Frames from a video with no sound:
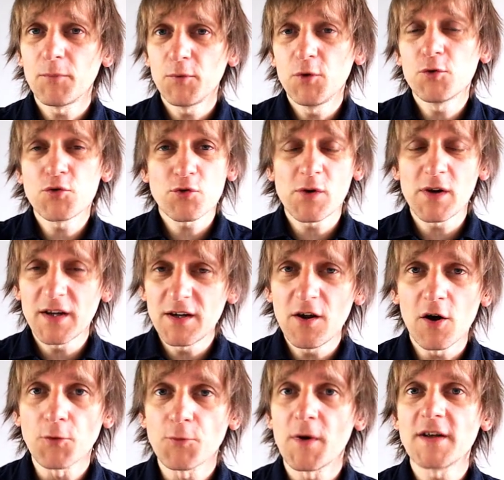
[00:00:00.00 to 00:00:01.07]
Usually
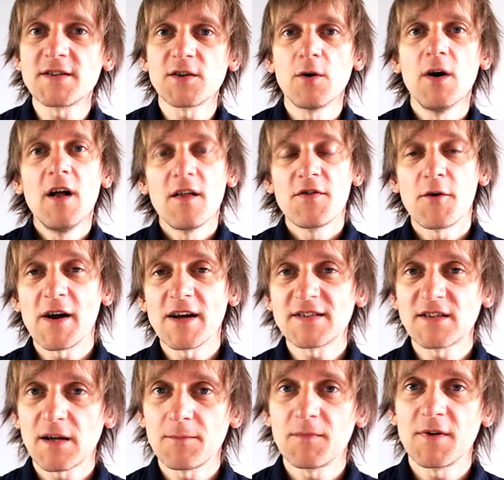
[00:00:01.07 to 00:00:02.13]
not, right? So there are
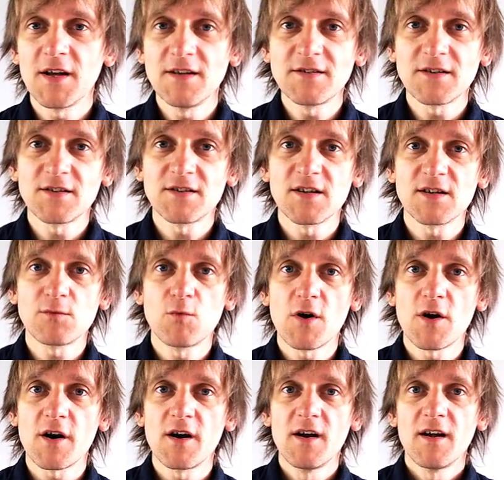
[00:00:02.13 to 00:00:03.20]
some instances
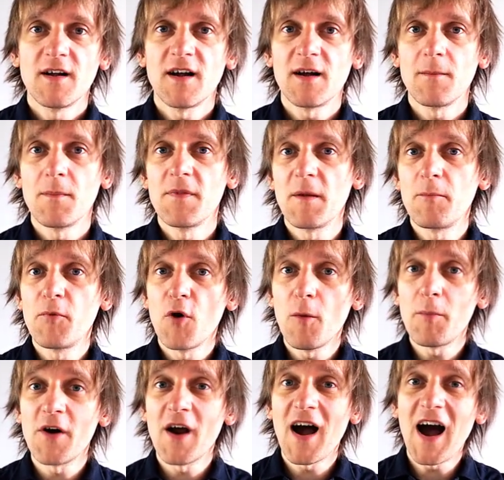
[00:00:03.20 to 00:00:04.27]
where the
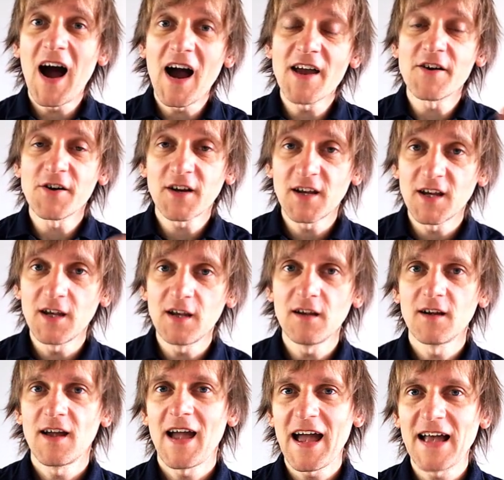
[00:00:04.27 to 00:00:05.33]
proper
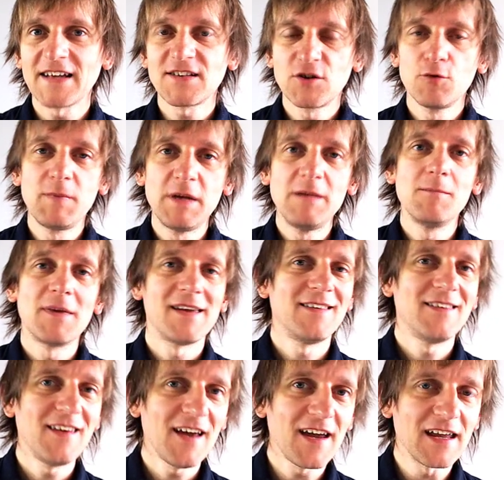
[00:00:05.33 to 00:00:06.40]
hierarchy has to be
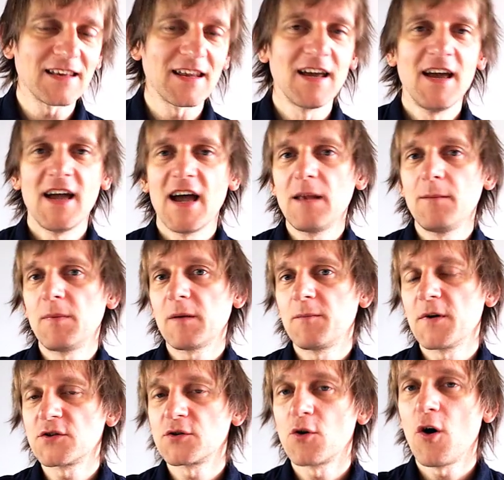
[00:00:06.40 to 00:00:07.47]
maintained. And
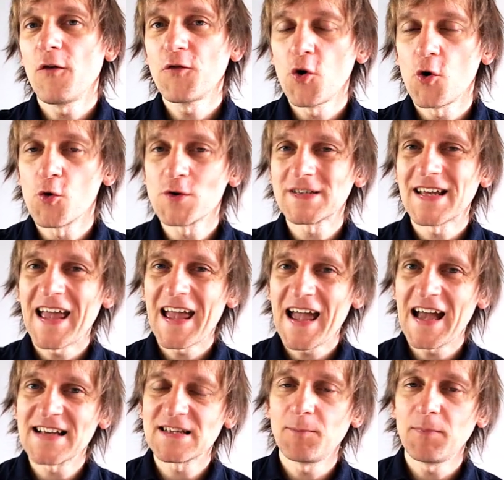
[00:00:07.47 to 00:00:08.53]
BigPicture, of course,
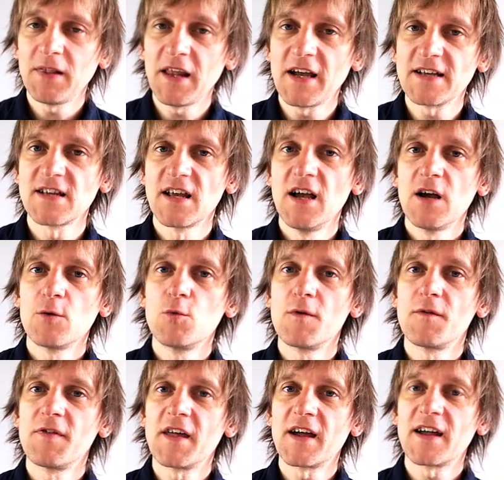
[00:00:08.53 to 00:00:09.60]
has a place
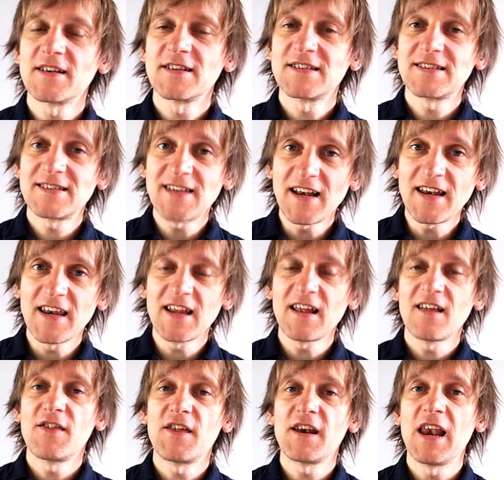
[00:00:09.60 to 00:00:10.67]
with the
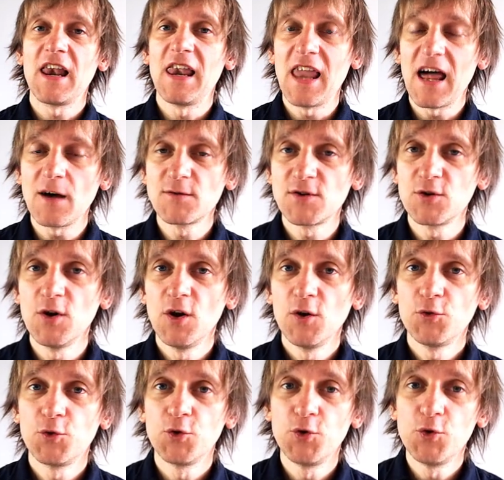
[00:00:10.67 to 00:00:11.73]
setting that allows you
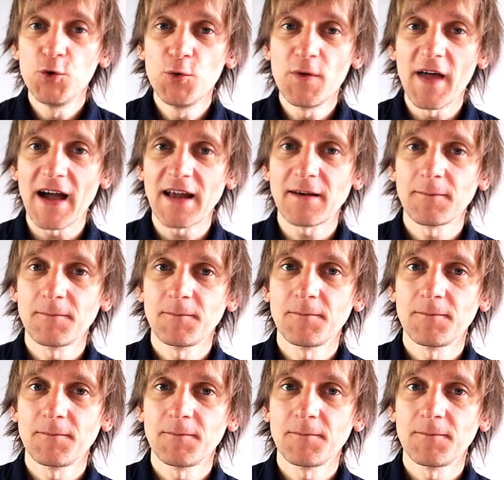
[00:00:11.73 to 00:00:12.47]
to do that.